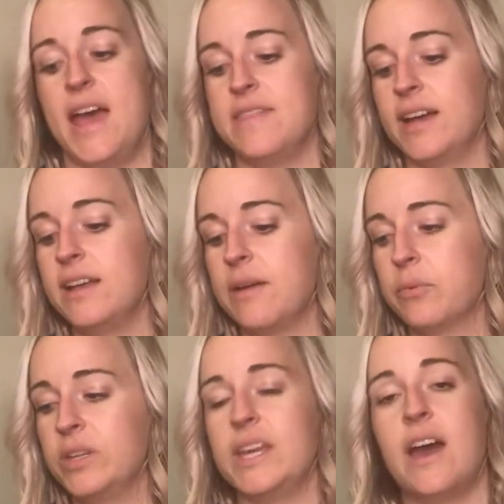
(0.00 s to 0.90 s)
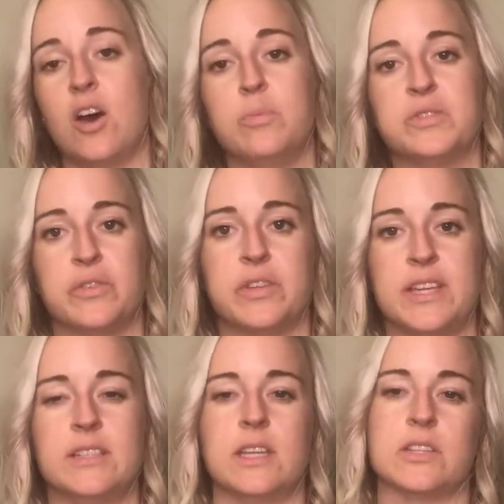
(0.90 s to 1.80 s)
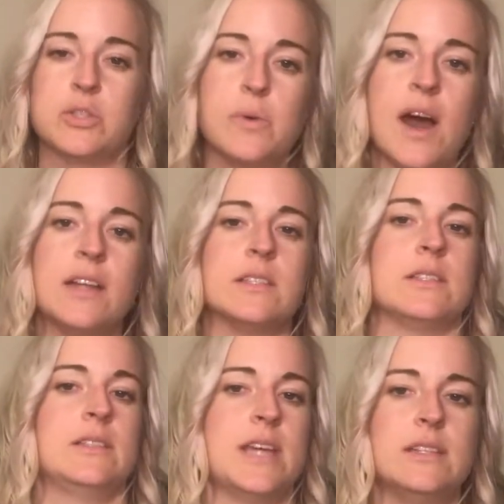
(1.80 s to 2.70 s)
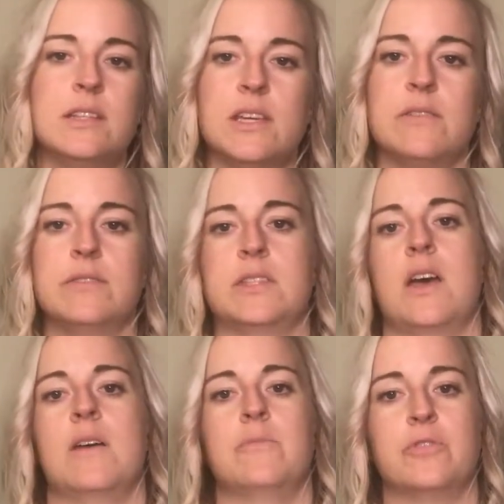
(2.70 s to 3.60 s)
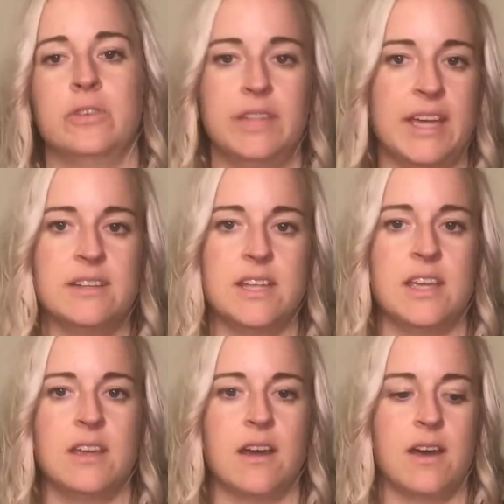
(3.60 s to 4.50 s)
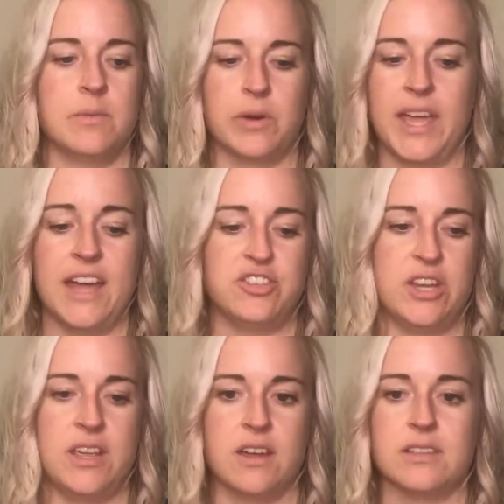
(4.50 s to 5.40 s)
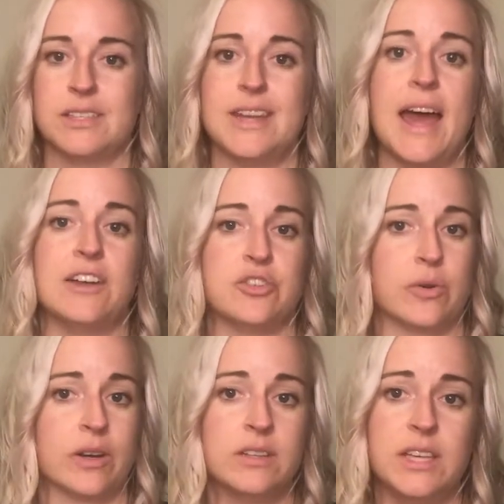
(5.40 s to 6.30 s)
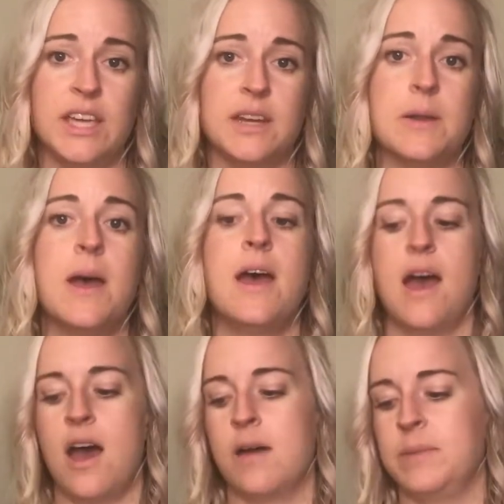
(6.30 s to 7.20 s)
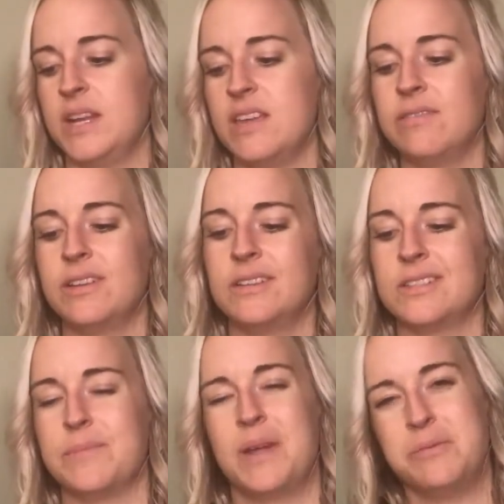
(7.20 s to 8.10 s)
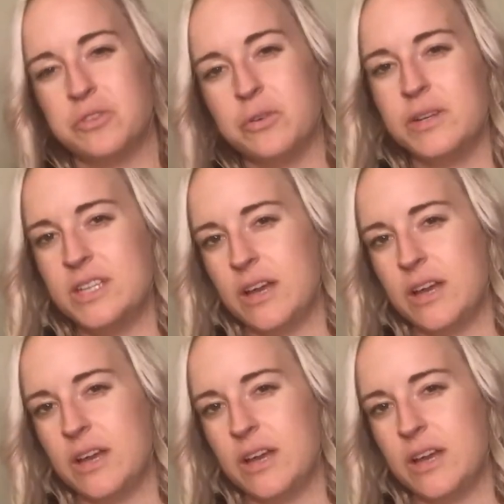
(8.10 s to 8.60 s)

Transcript: And that really helps for things like squats, deadlifts, for landing or catching a snatch or a clean, and even sometimes for going